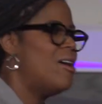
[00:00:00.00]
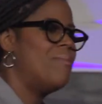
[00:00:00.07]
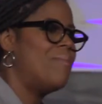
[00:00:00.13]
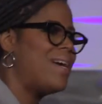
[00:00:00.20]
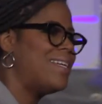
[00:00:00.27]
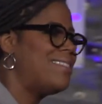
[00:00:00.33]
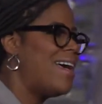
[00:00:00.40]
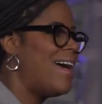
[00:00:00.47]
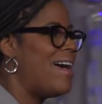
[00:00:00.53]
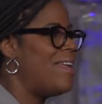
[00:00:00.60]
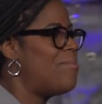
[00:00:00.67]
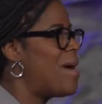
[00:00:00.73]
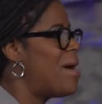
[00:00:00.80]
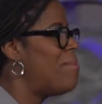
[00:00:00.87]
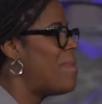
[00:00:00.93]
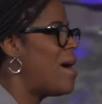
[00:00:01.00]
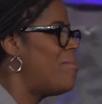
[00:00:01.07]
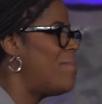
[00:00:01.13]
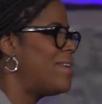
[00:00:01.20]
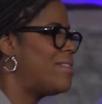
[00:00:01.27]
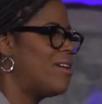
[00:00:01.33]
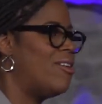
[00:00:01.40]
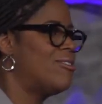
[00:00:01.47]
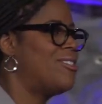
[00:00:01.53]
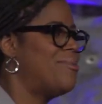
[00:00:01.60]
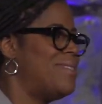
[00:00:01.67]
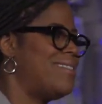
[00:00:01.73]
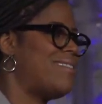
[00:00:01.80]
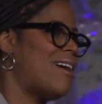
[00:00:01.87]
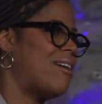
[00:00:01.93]
My dad and my mom made the
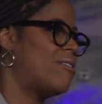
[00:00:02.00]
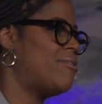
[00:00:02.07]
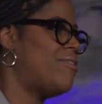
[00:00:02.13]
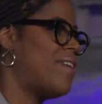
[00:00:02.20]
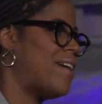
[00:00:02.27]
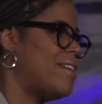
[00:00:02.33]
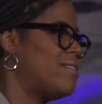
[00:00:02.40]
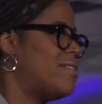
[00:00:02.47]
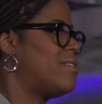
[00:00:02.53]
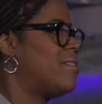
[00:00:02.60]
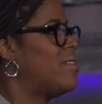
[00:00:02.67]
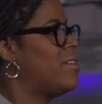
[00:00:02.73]
ultimate sacrifice.